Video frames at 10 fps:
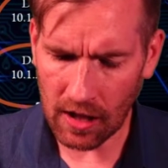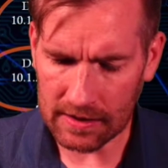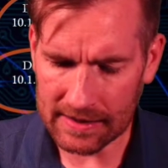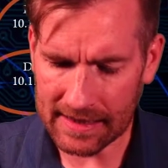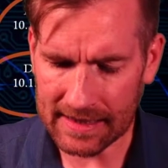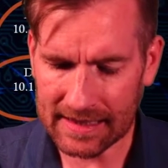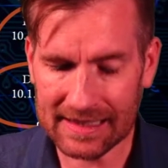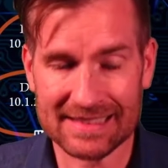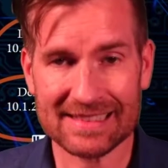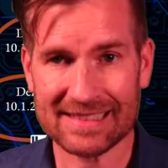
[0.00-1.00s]
link
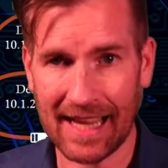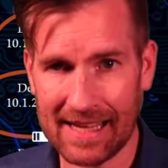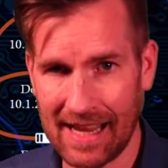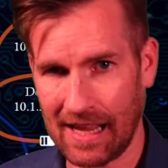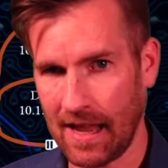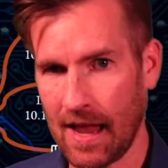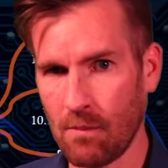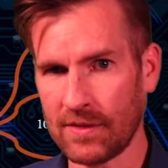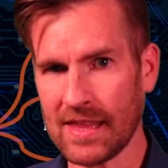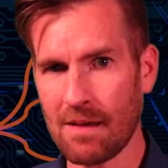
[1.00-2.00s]
setting. And
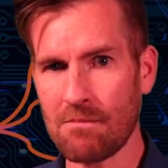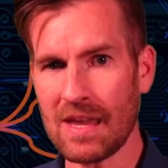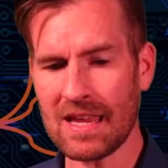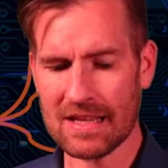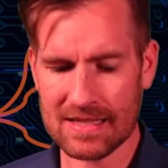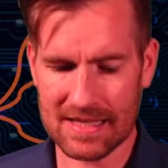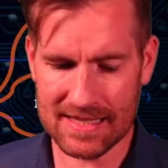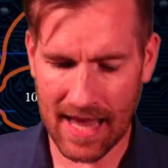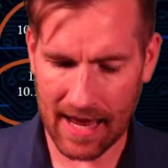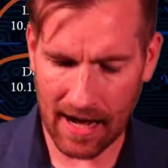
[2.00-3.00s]
what that means
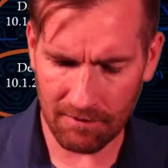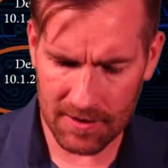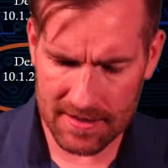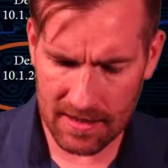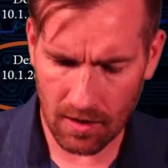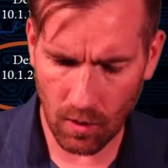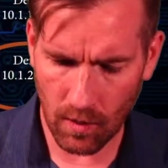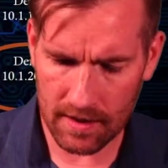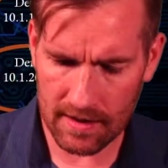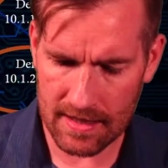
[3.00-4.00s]
is that every single
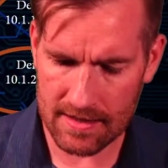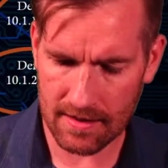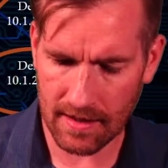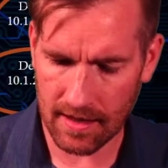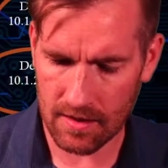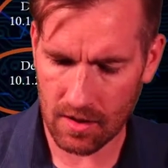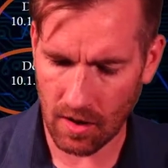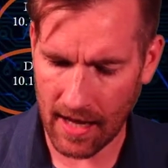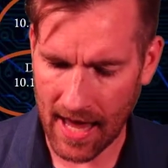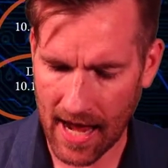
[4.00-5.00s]
one of these links
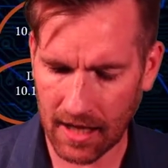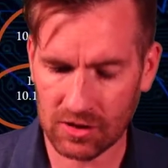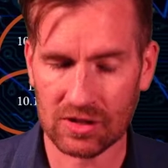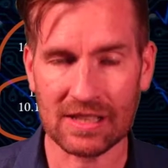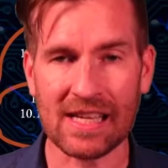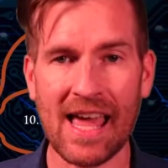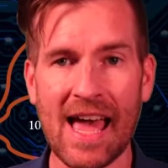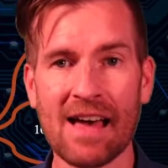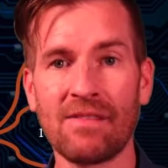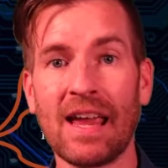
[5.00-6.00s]
could actually
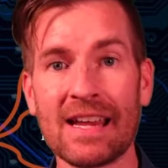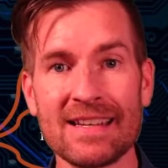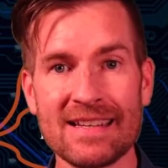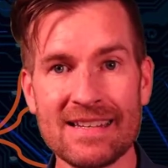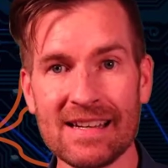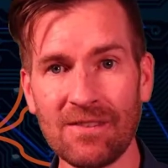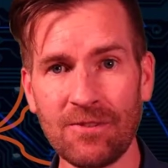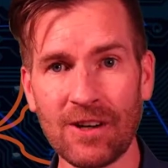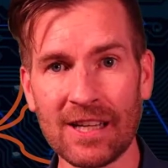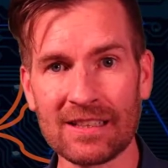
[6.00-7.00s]
have a
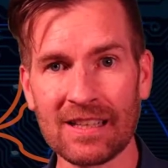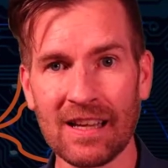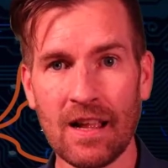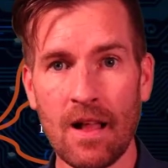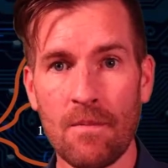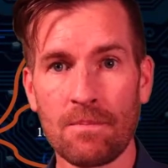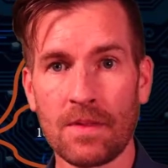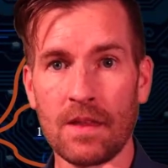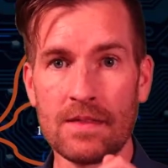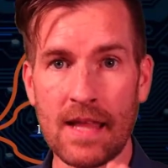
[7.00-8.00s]
different
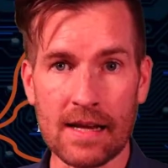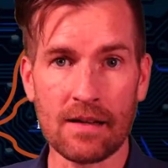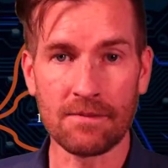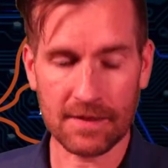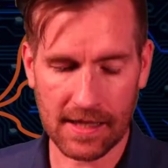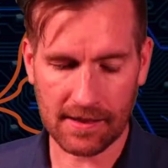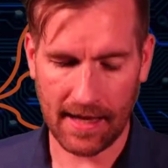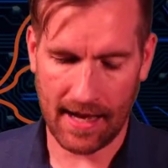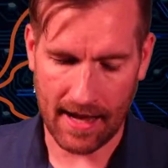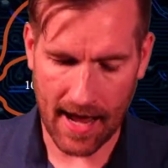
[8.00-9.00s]
native
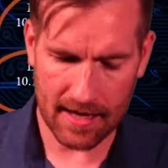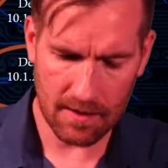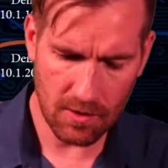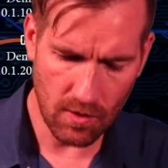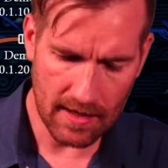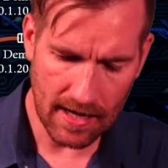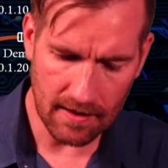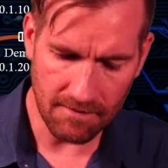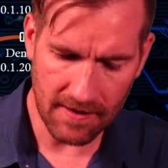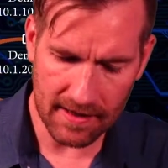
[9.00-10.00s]
VLAN. I could do a
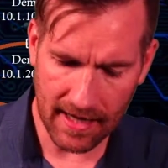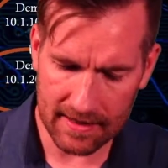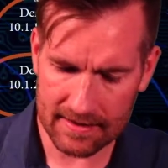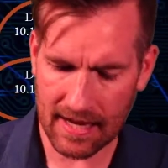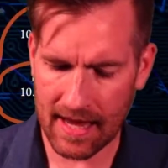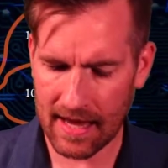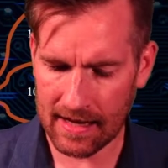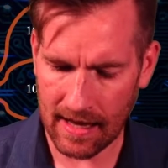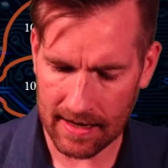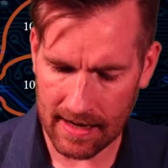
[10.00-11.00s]
native VLAN
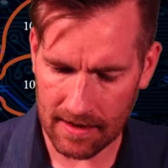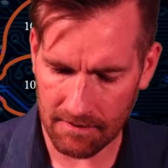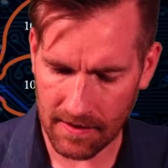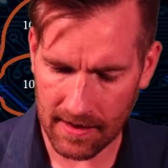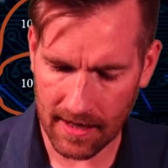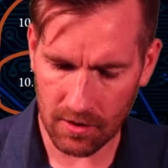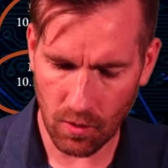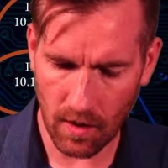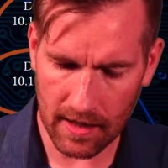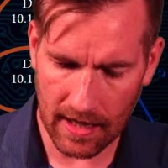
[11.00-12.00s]
10, a native VLAN
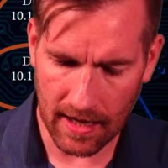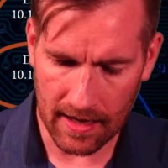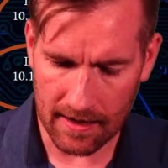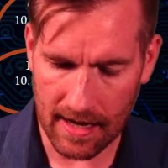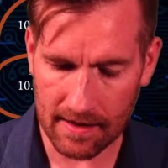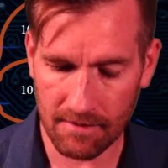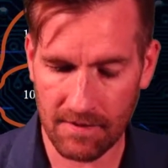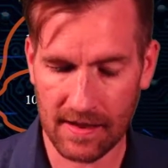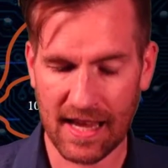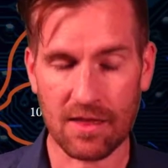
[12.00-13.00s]
20, and a native
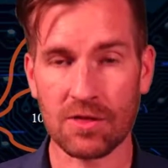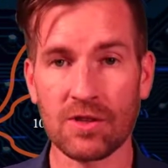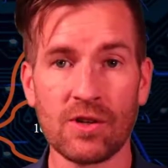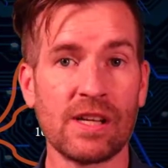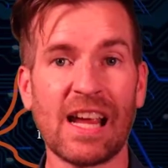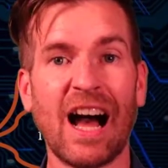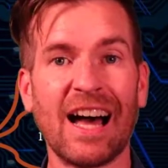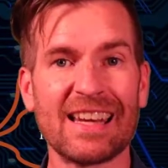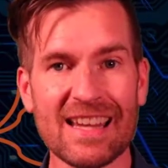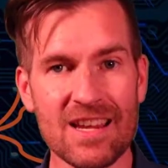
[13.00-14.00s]
VLAN 30
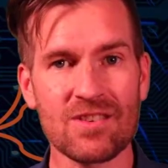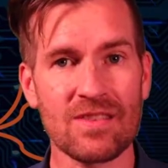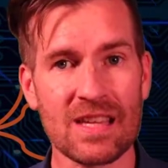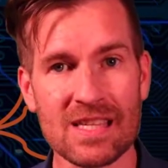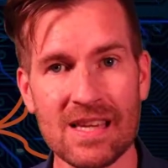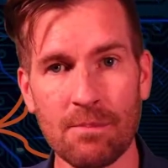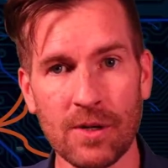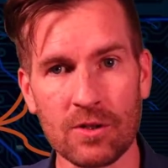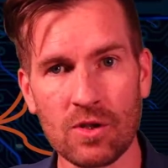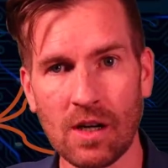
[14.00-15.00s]
on each of these
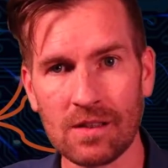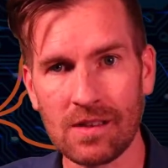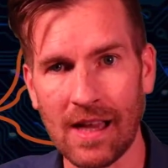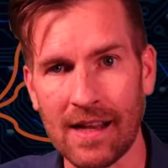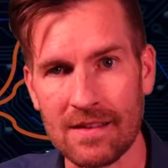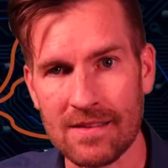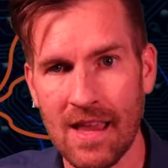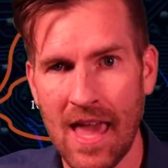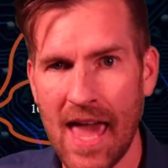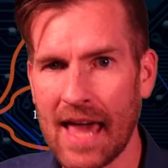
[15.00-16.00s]
separate trunk lines.
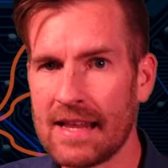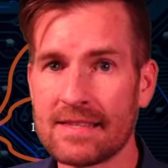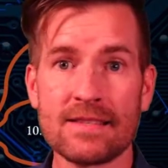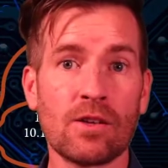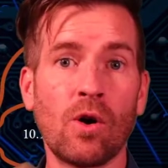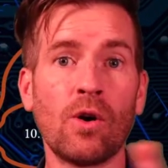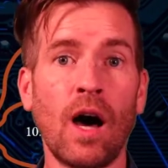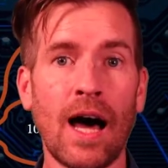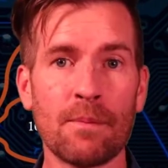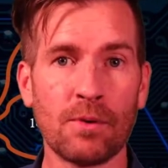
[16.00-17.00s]
And it's going to
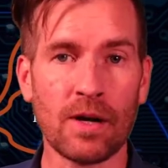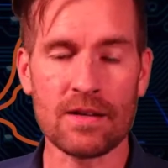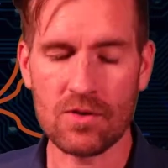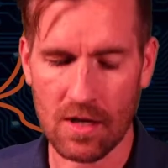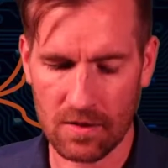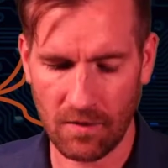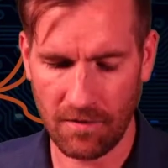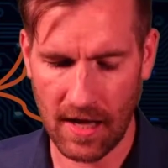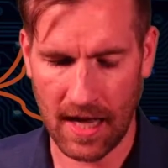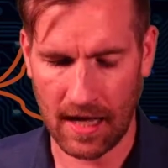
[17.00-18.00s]
operate just
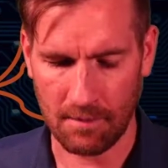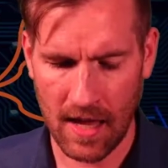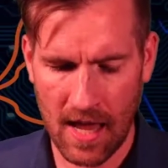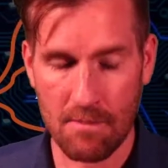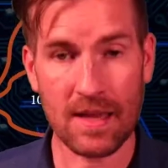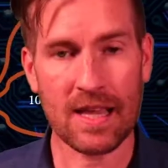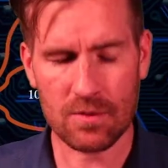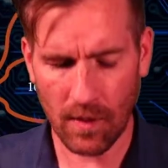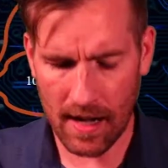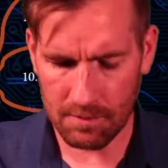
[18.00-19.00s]
fine. Because
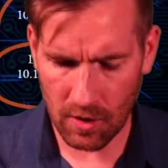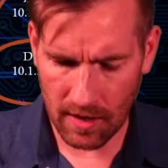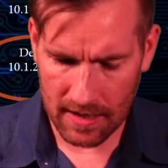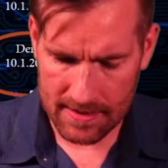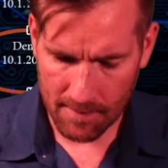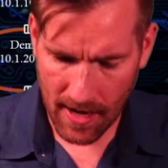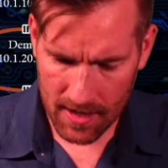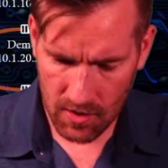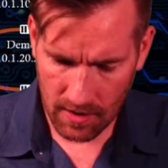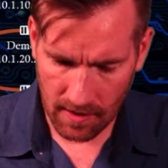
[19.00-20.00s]
what I'm doing is I'm
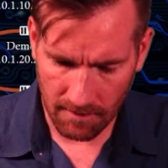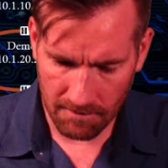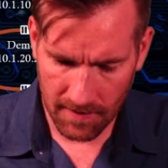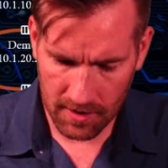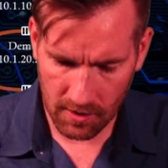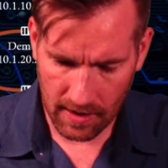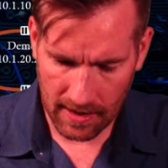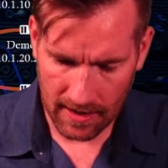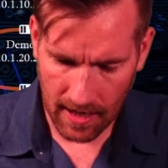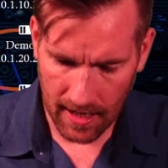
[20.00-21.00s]
actually configuring
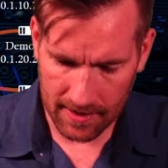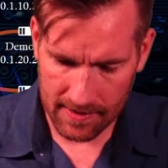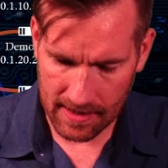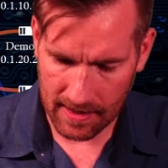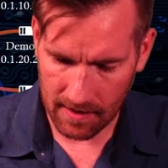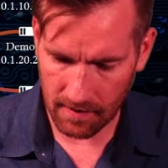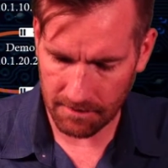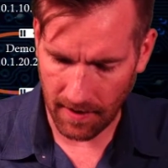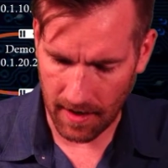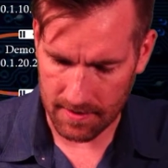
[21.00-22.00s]
it on the
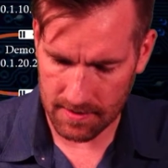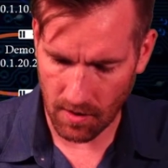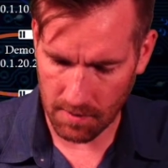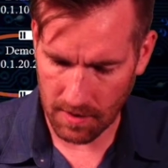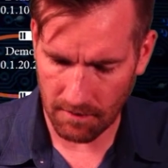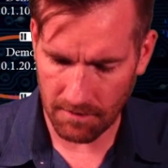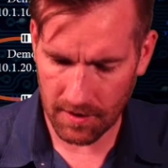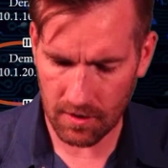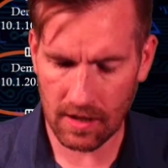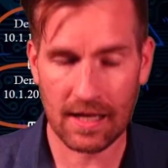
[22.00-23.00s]
interface. So I'm
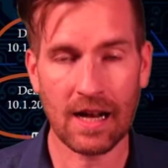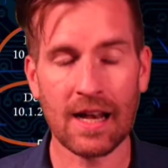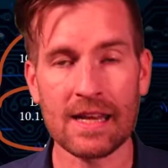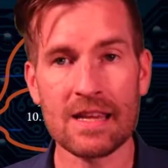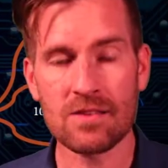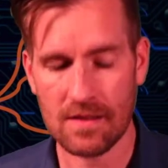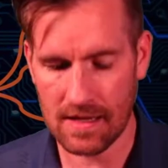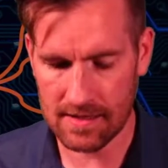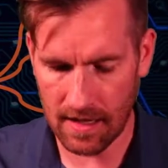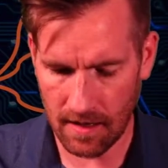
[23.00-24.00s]
configuring it on each of
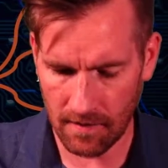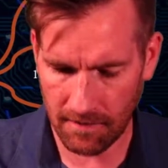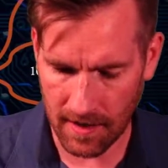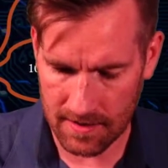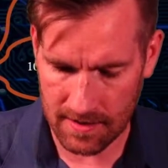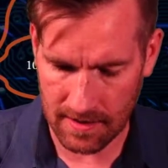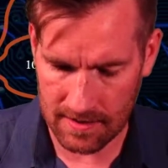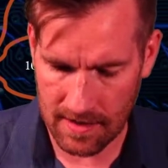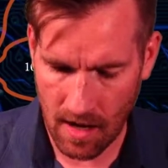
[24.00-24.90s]
these interfaces,